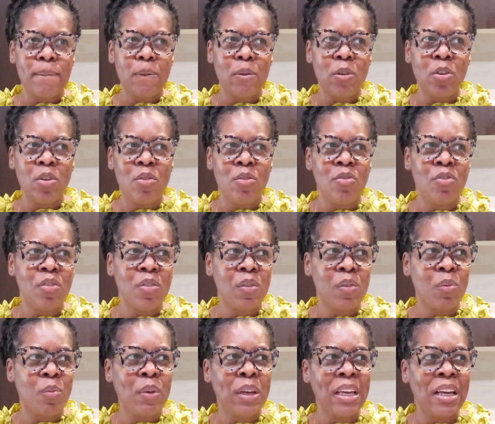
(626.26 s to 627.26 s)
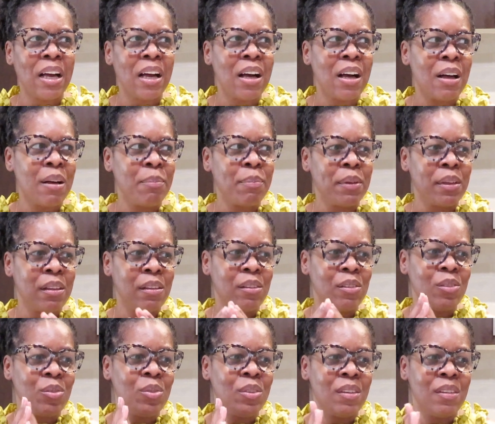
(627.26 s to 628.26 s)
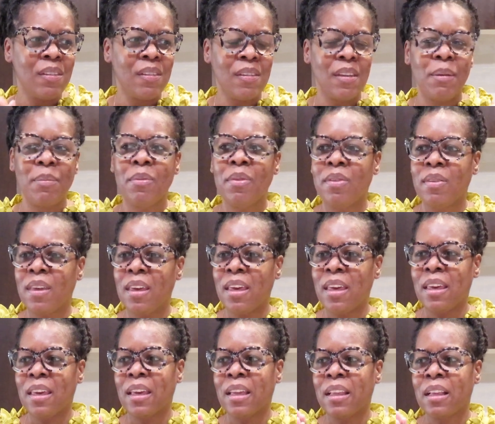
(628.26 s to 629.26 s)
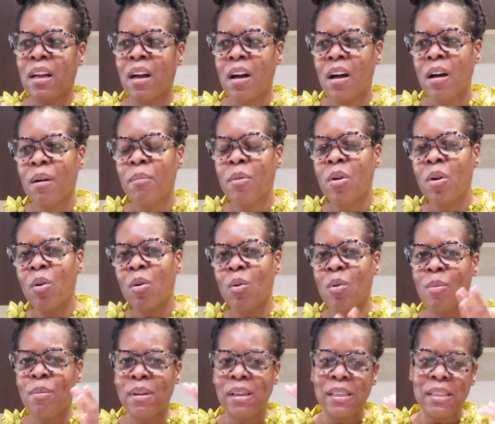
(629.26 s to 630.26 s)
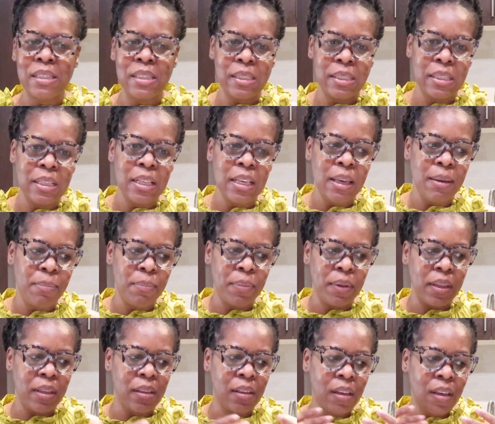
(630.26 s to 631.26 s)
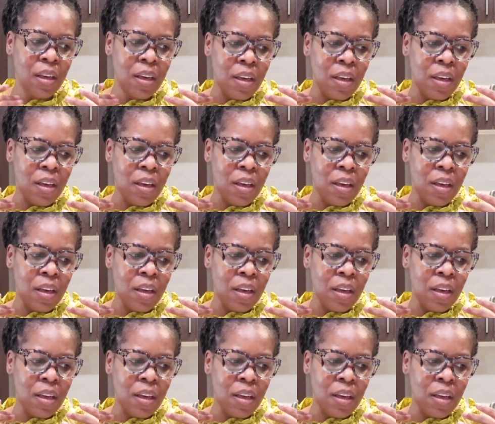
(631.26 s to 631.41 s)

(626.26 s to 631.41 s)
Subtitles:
Do you just wake up and do the same thing and come home and sleep and